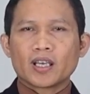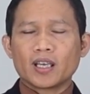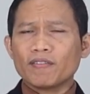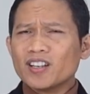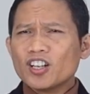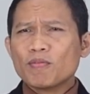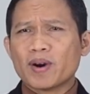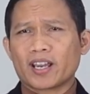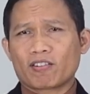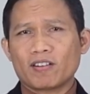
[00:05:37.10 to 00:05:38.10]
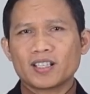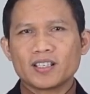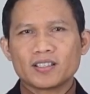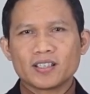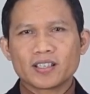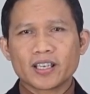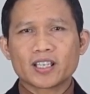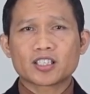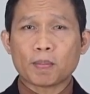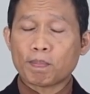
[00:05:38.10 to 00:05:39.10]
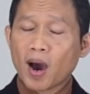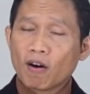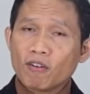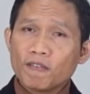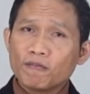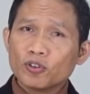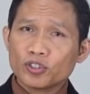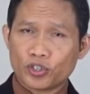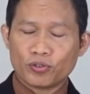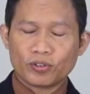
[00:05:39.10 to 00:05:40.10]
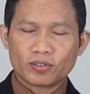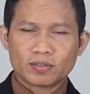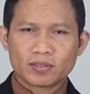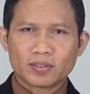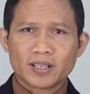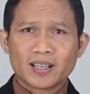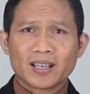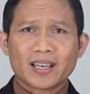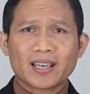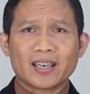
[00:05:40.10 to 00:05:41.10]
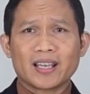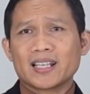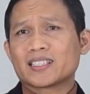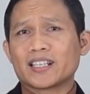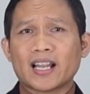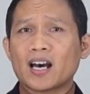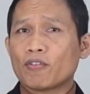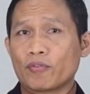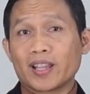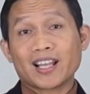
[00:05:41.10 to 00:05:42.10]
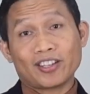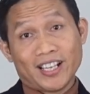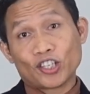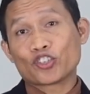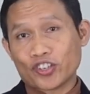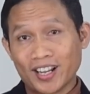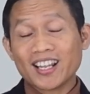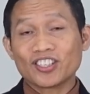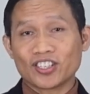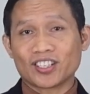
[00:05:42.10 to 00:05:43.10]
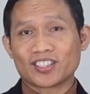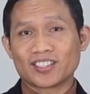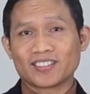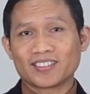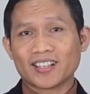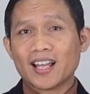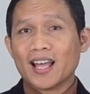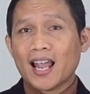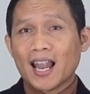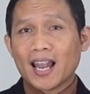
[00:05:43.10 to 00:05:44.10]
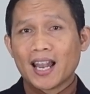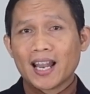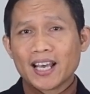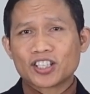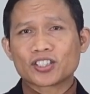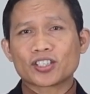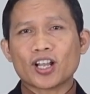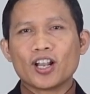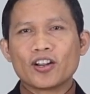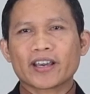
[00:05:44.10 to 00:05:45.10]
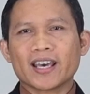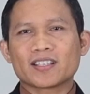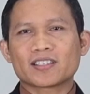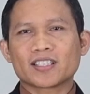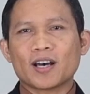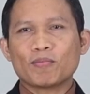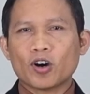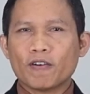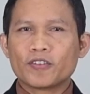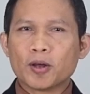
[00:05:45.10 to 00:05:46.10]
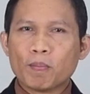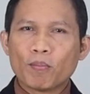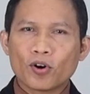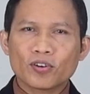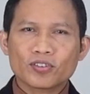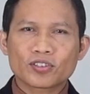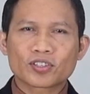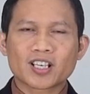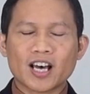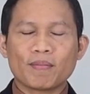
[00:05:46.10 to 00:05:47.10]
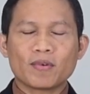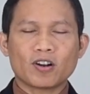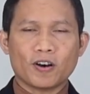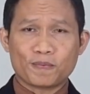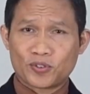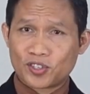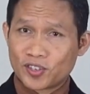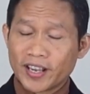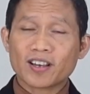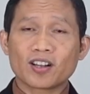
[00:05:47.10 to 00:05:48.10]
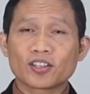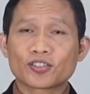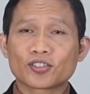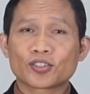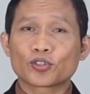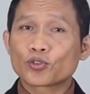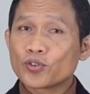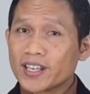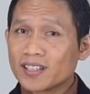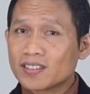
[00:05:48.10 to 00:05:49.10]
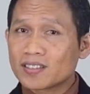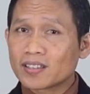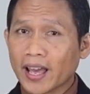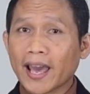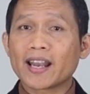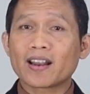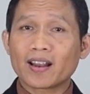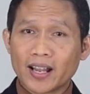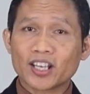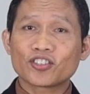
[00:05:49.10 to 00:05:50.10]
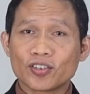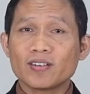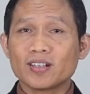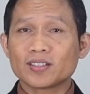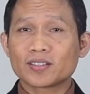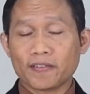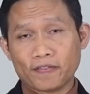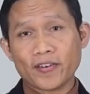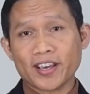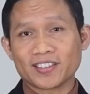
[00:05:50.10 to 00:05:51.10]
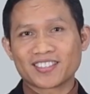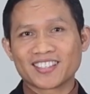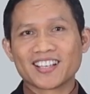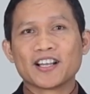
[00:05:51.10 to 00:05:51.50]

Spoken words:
Even though microteaching is a powerful tool, it is not without its challenges. Let's look at some of the most common obstacles students and lecturers face.